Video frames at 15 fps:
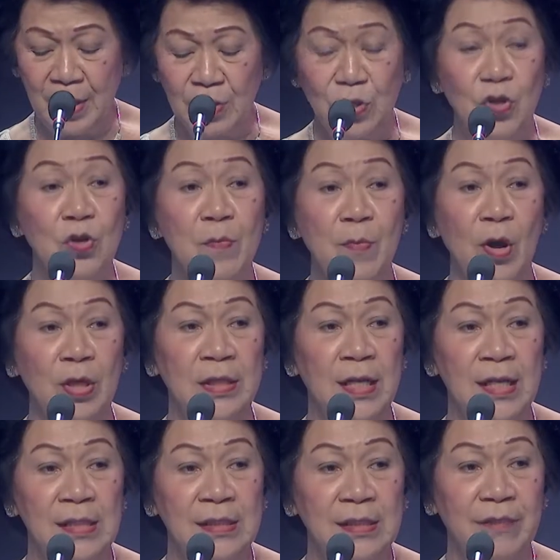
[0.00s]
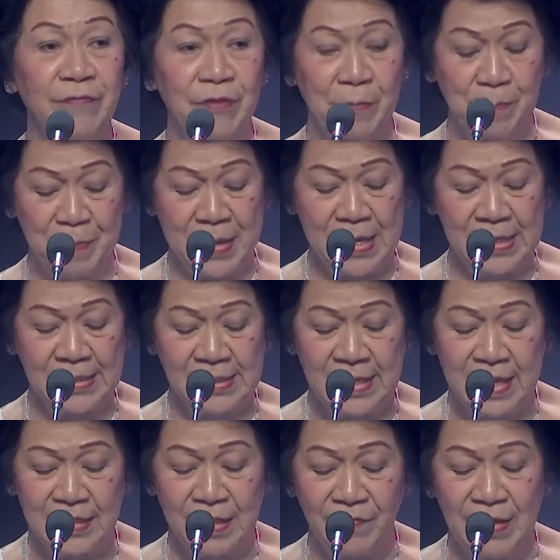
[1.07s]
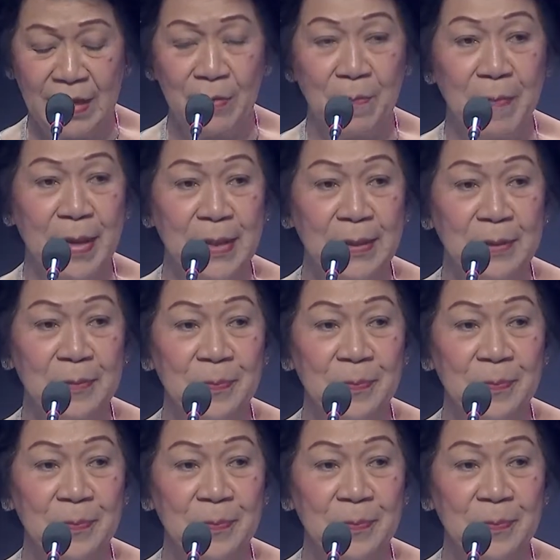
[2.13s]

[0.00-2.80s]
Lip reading: New Models for Peace and Development.